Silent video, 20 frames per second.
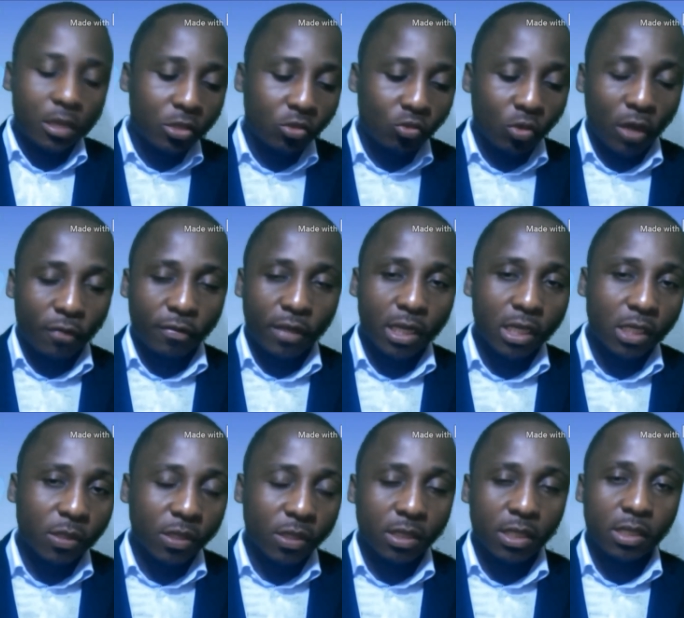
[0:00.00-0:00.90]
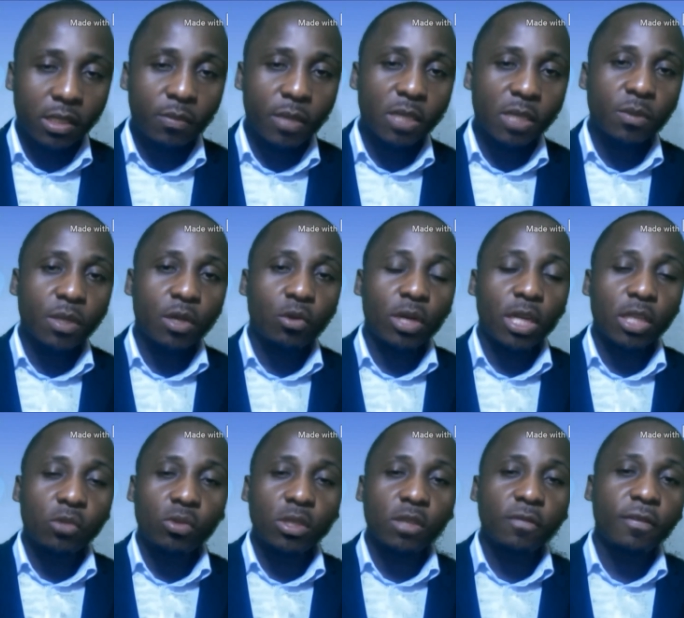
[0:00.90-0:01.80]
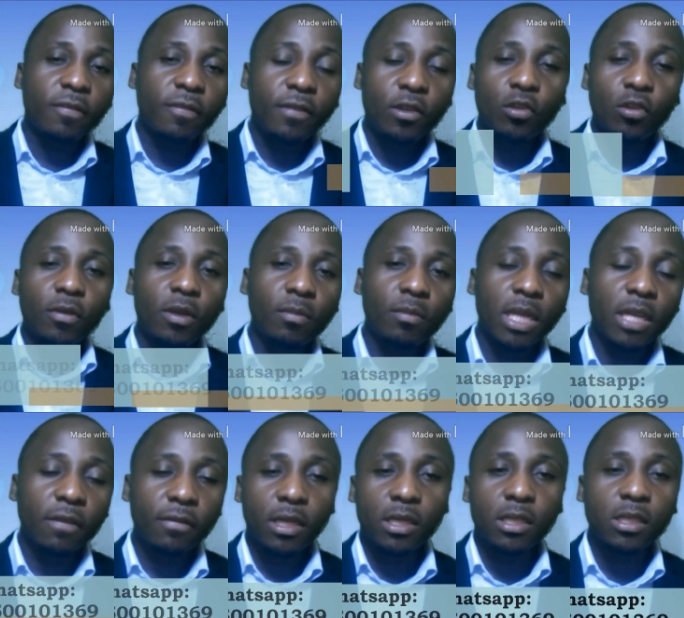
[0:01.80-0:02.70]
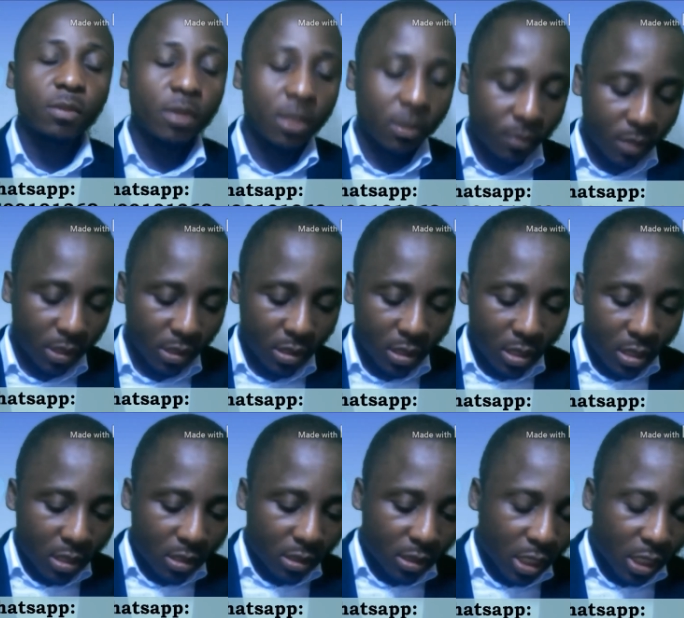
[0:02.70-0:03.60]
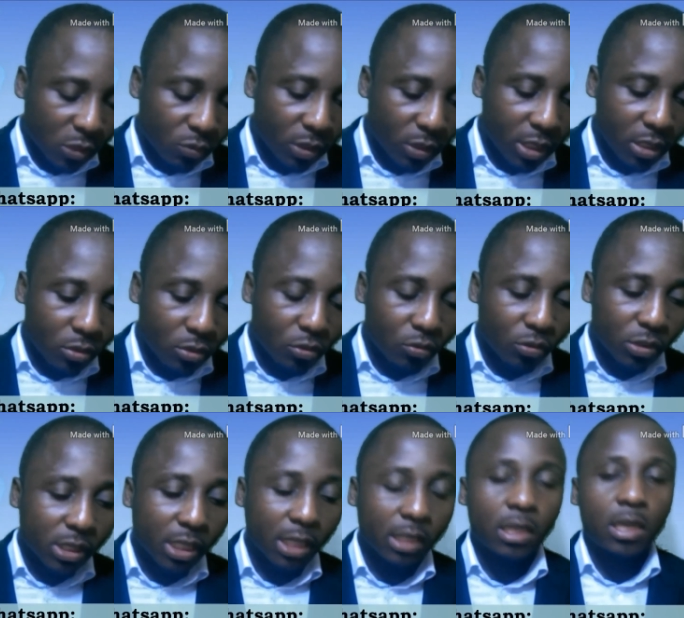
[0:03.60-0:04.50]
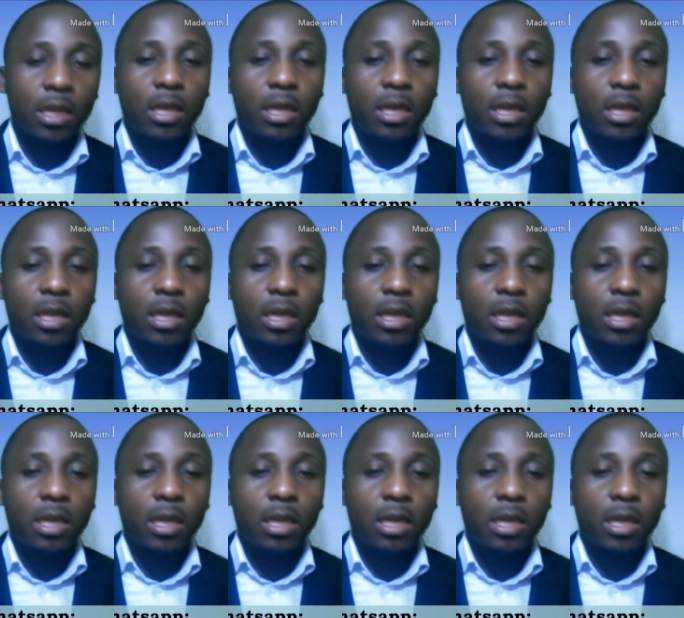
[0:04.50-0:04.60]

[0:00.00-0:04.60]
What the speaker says: So after the disbursement, on the 25th day of the month after disbursement, that's when the loan will start.